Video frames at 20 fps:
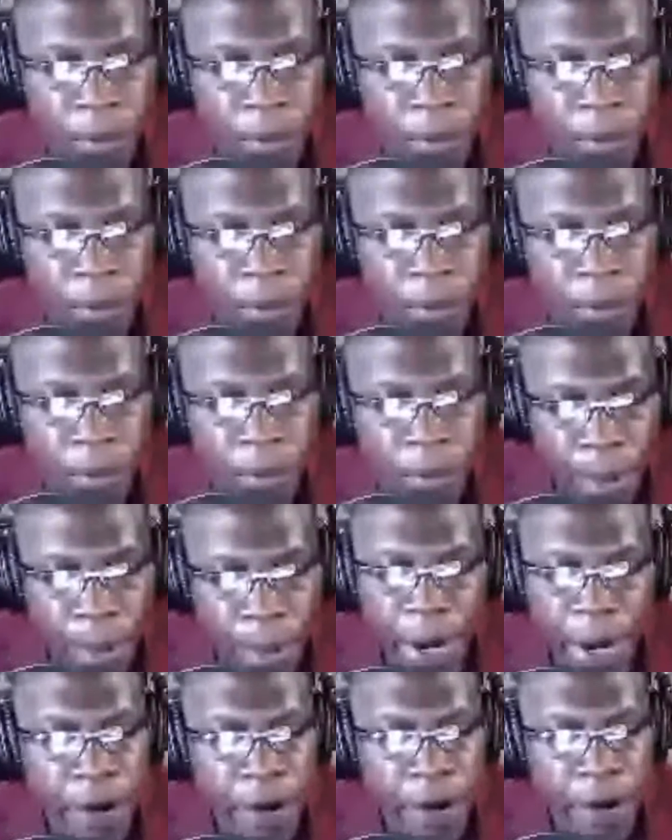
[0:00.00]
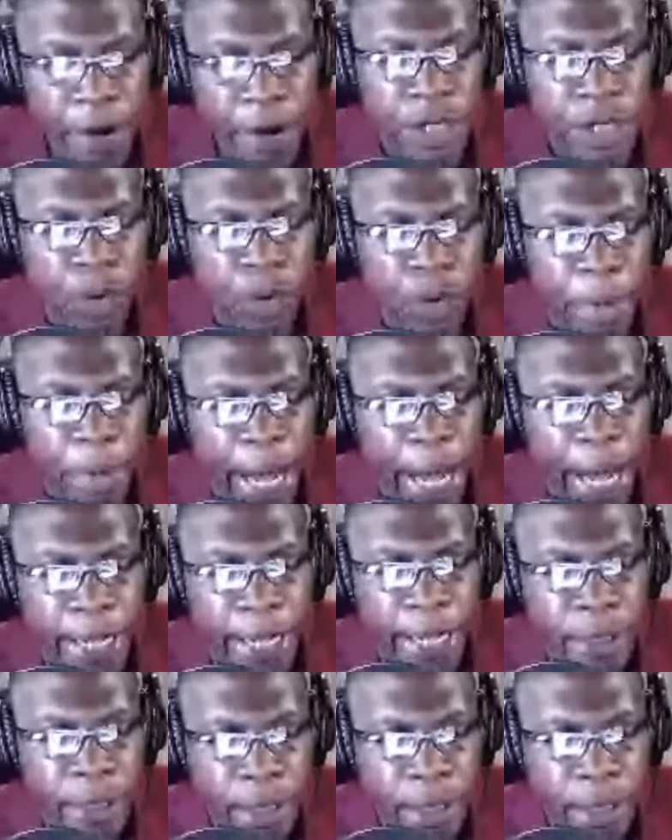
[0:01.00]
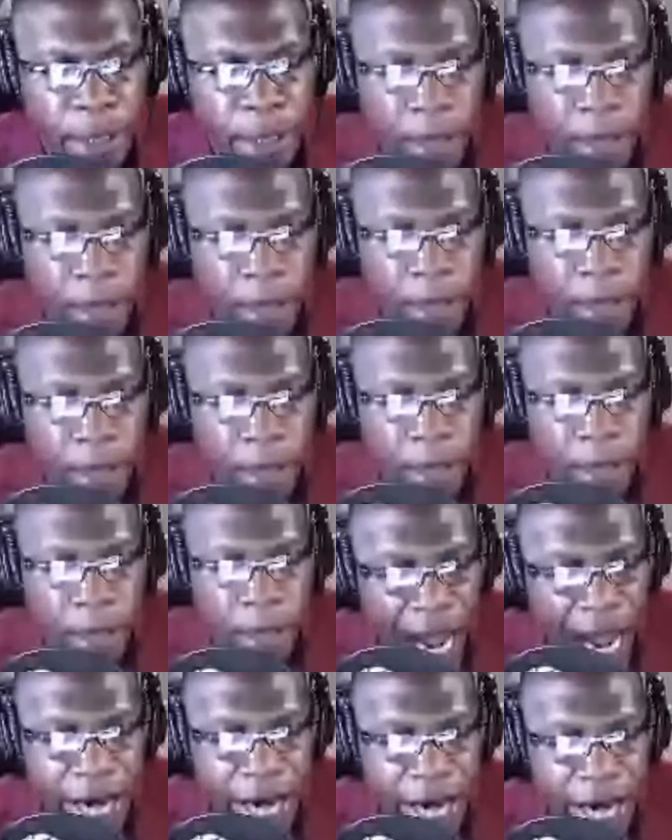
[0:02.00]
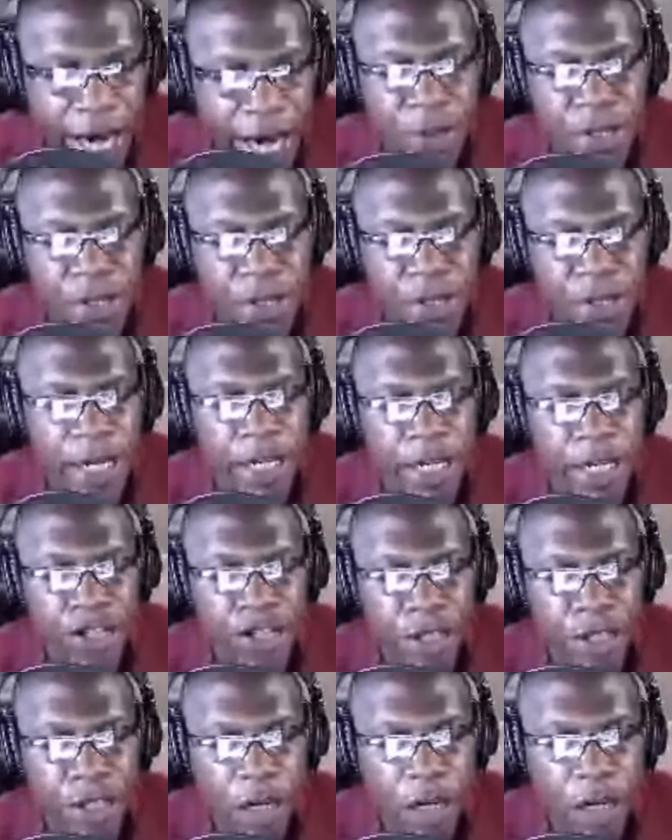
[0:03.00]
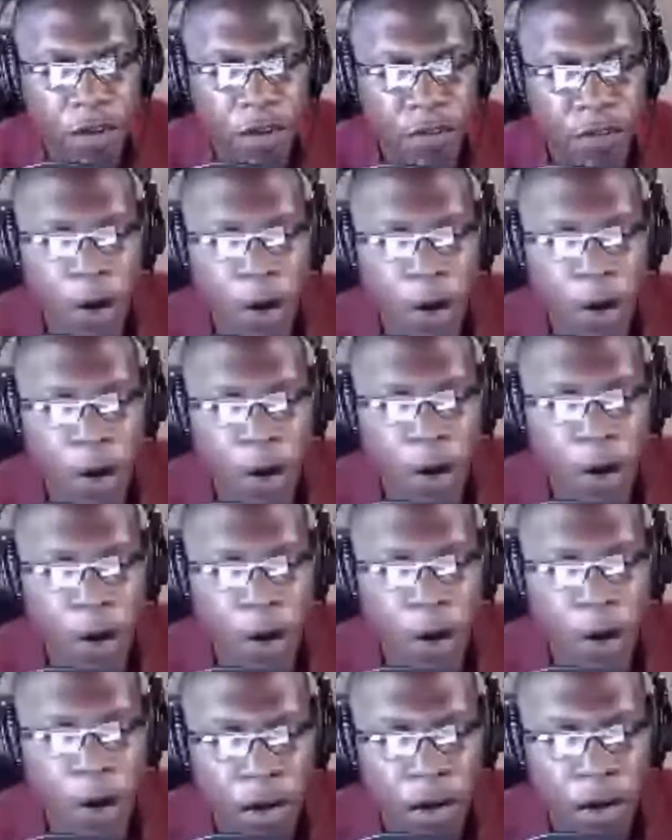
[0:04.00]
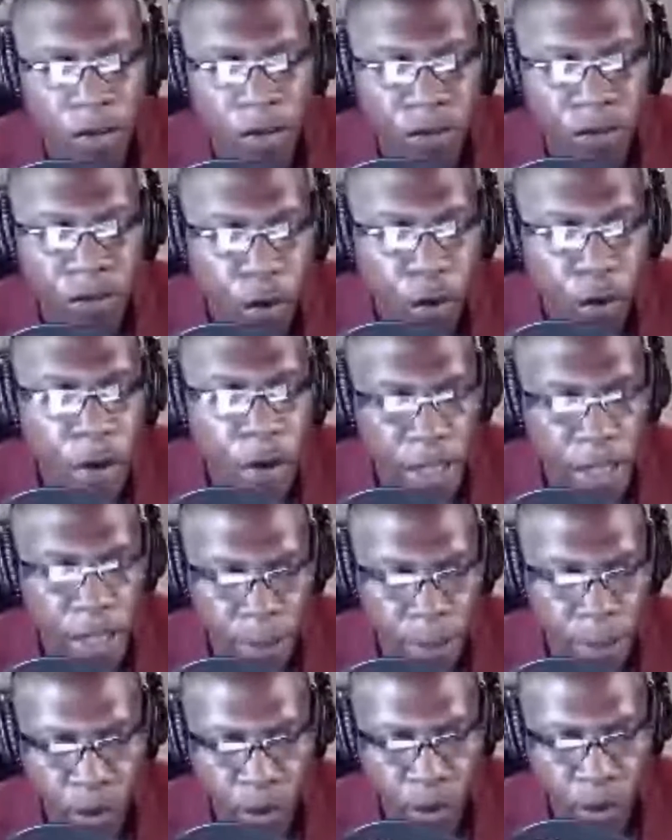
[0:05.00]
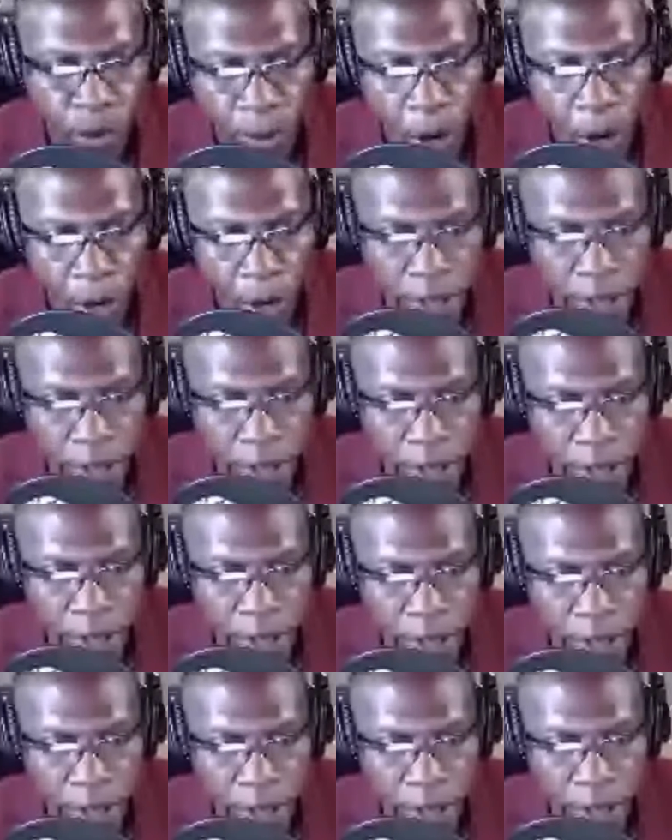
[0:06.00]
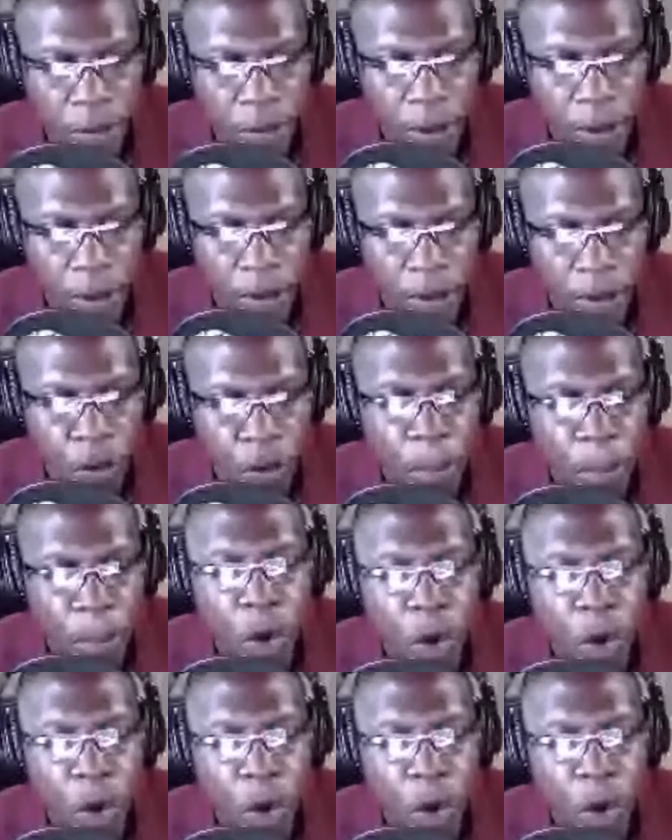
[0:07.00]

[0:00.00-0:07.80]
black Americans remain the highest percentage of voters for the Democrat Party. There were more